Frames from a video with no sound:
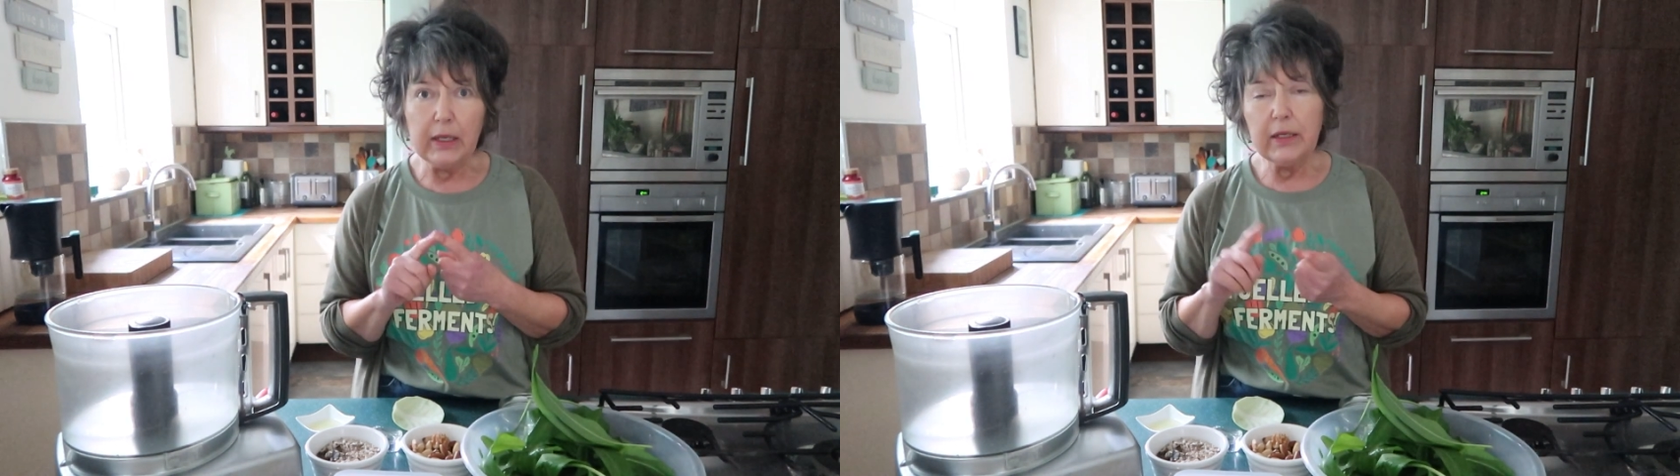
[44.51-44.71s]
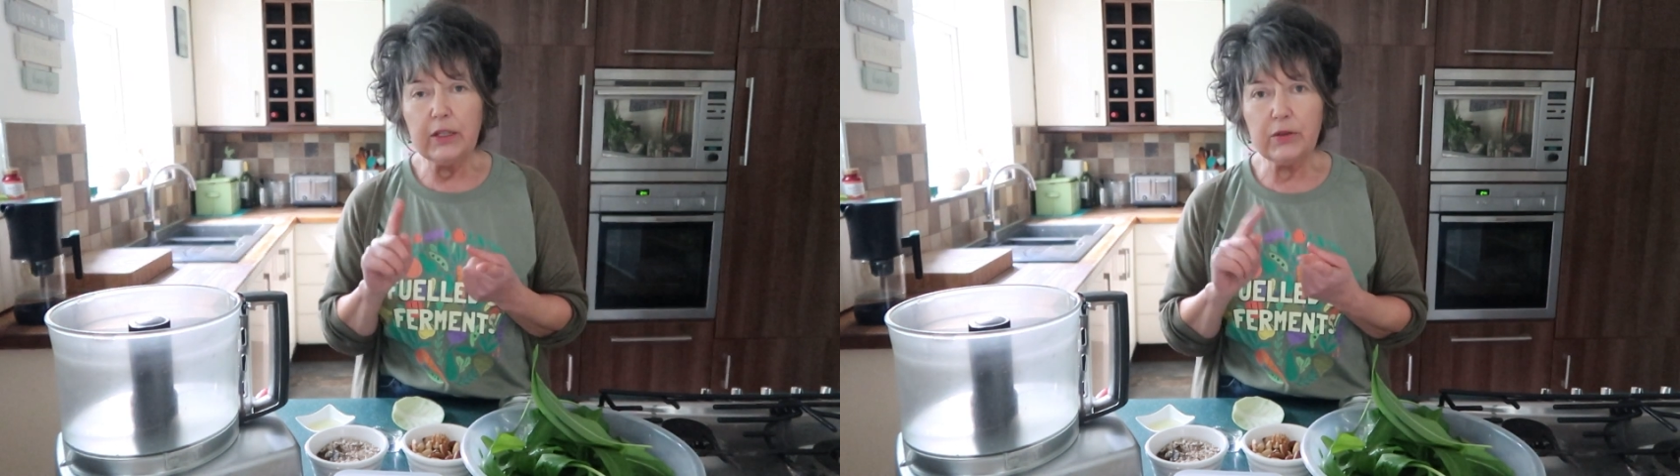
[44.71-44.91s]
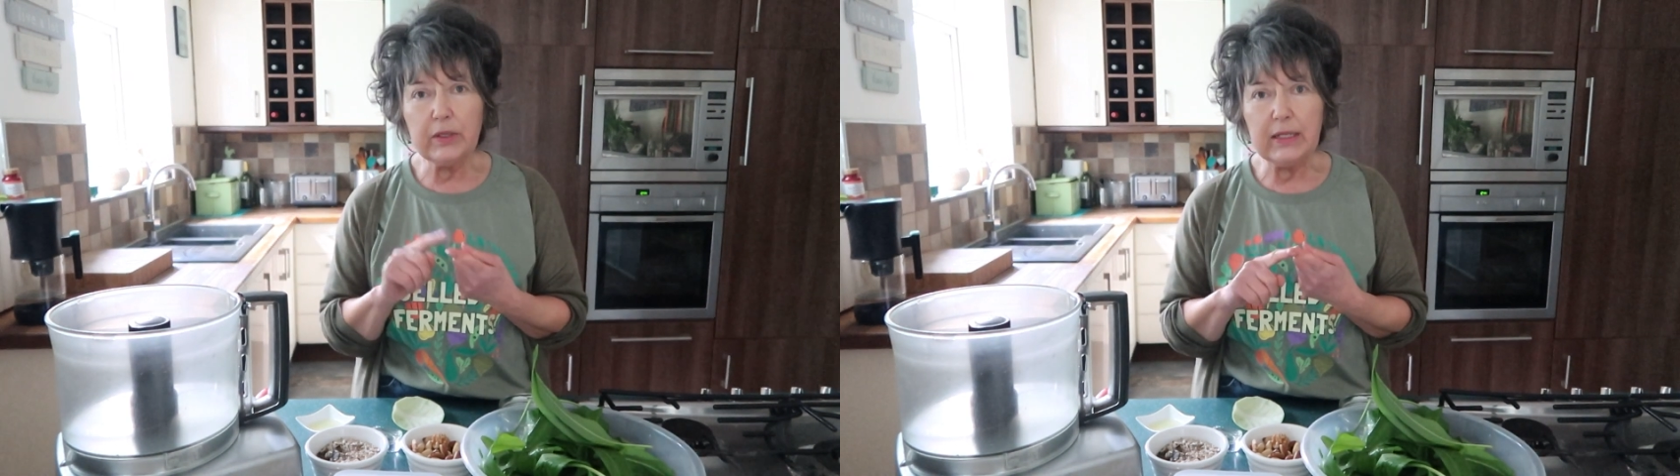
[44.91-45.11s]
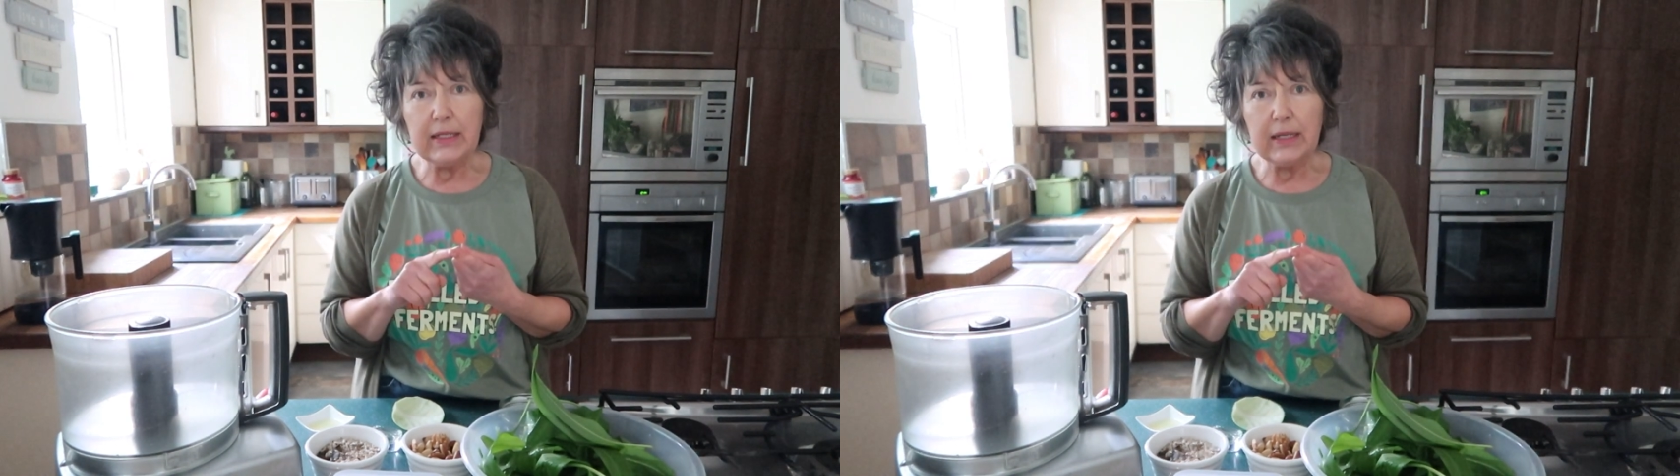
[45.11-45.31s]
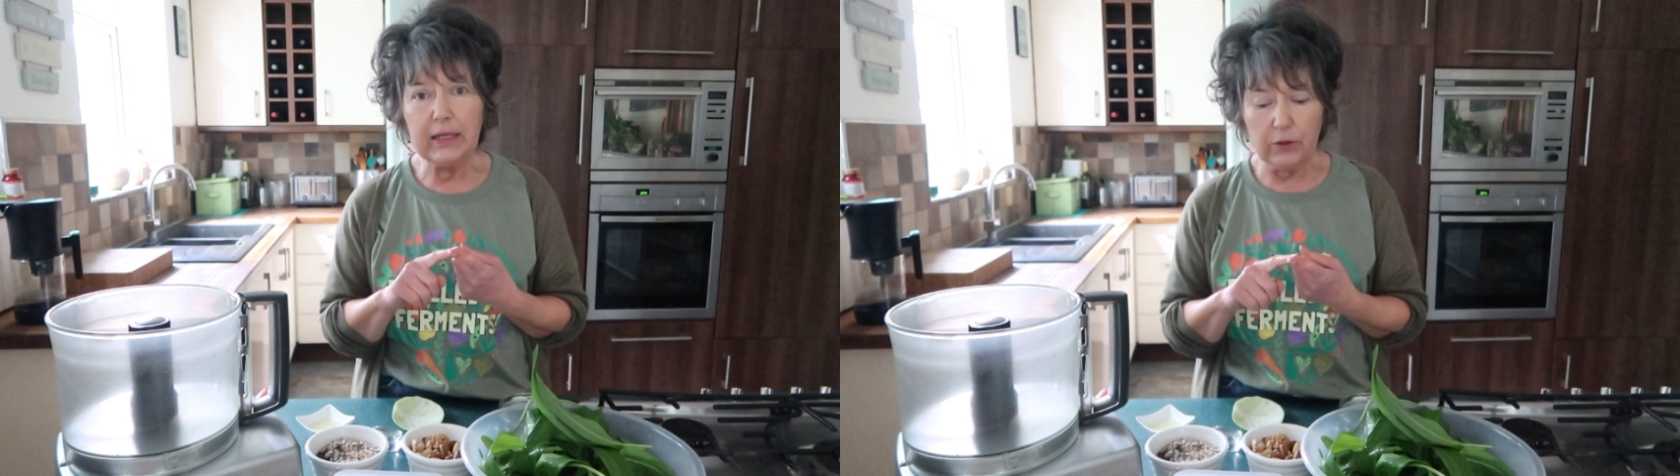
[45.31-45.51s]
you don't need
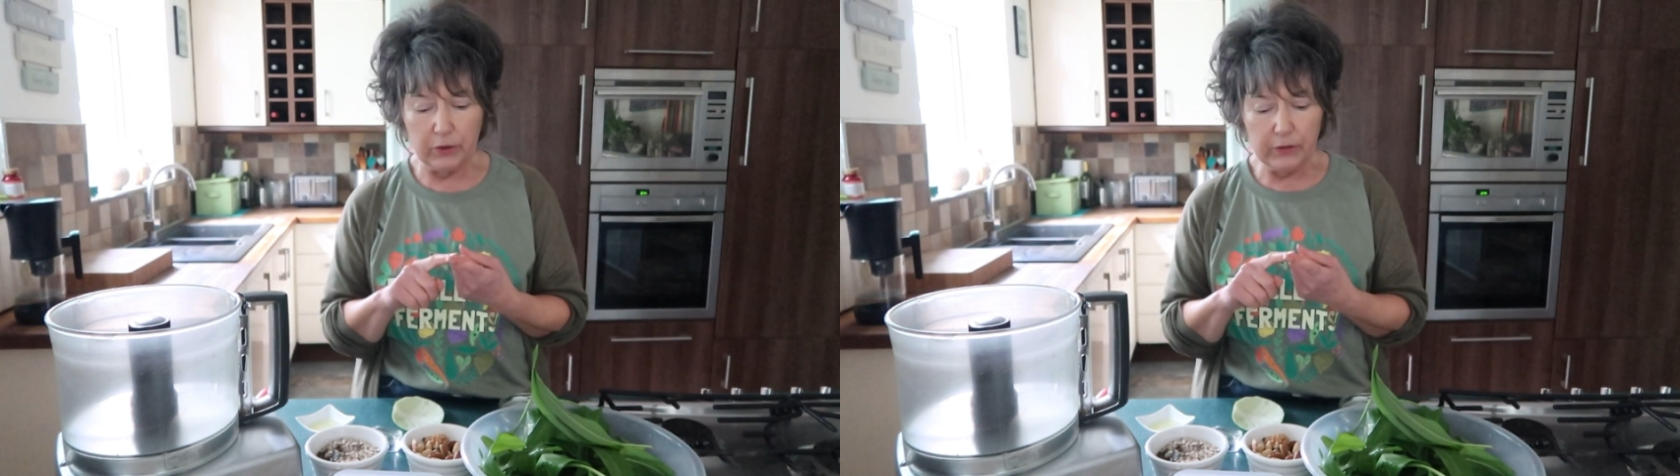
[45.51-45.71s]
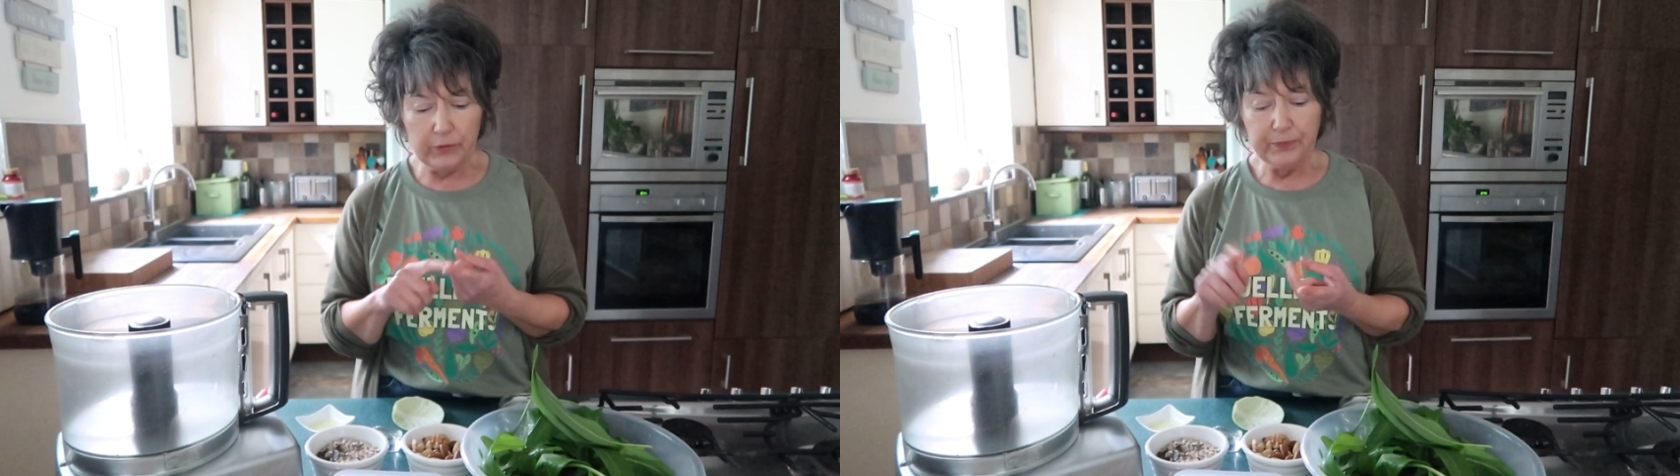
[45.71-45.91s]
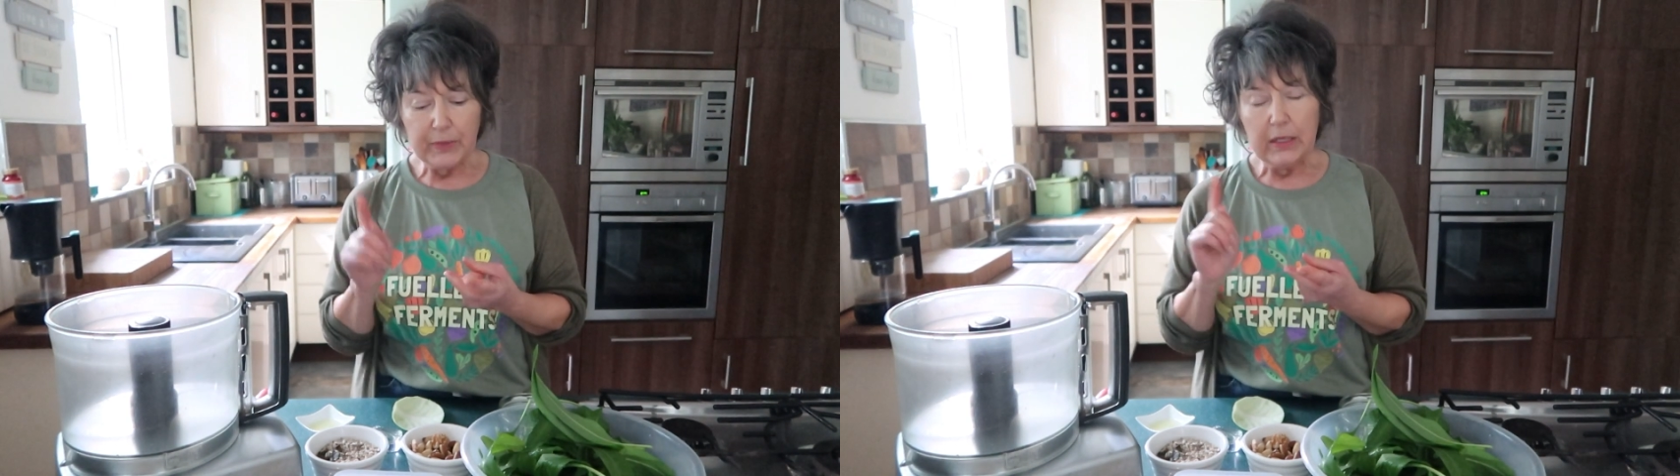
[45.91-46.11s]
any oil.